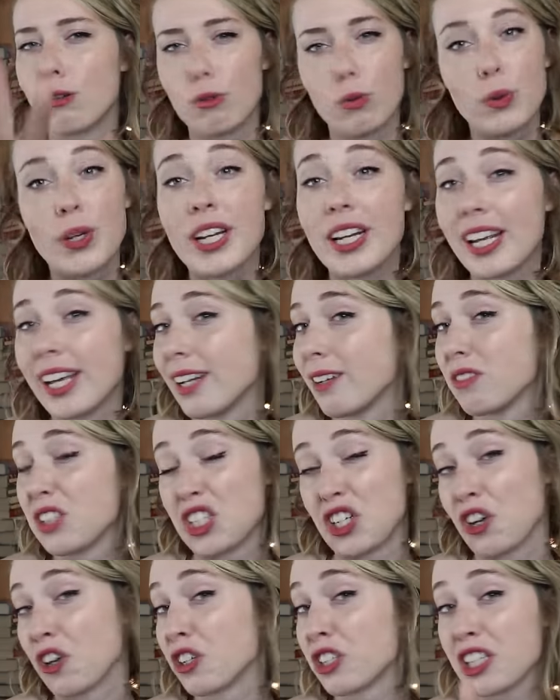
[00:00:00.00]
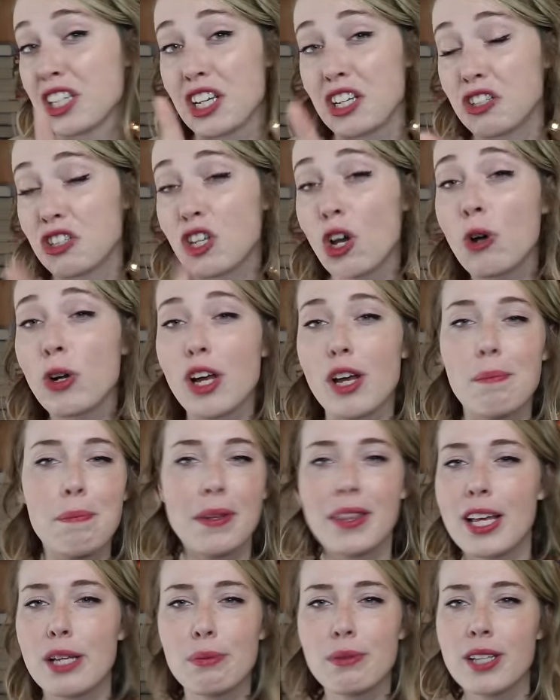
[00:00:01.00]
read it. Seriously, so good.
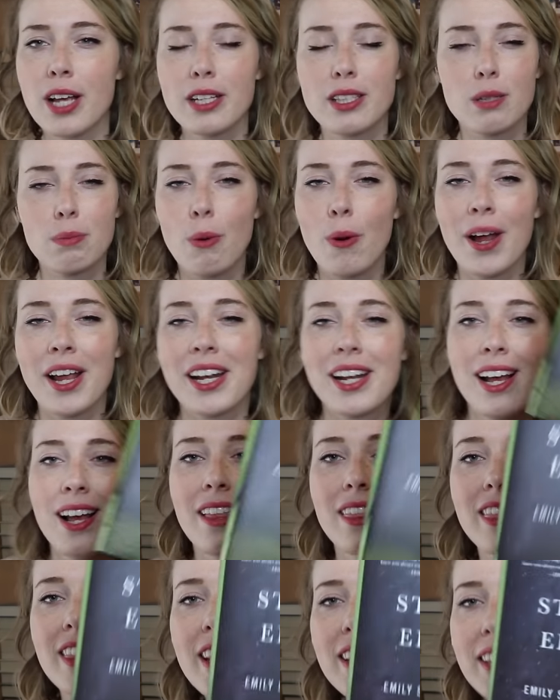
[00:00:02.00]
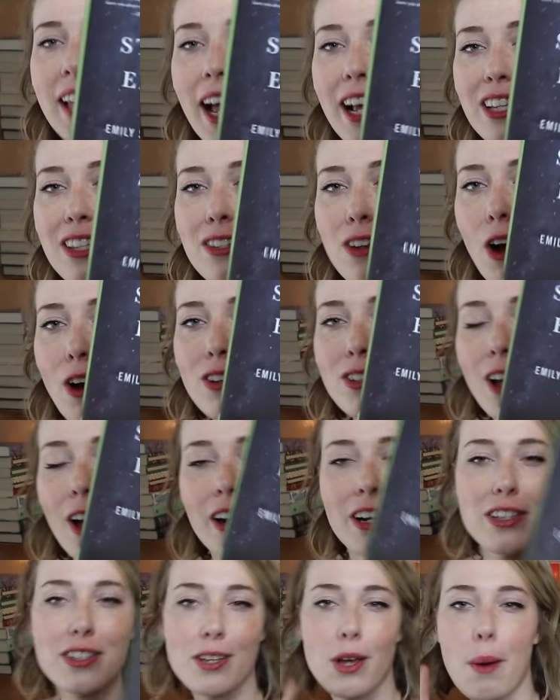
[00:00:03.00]
But that's besides the point. This has stars
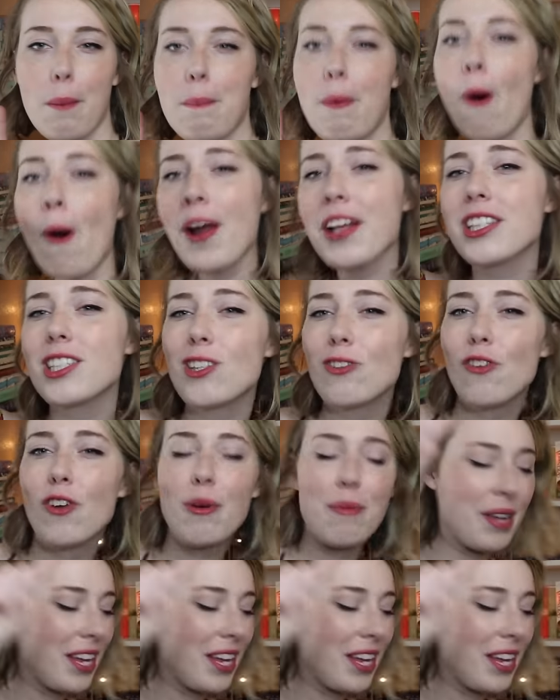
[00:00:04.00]
on it, so points for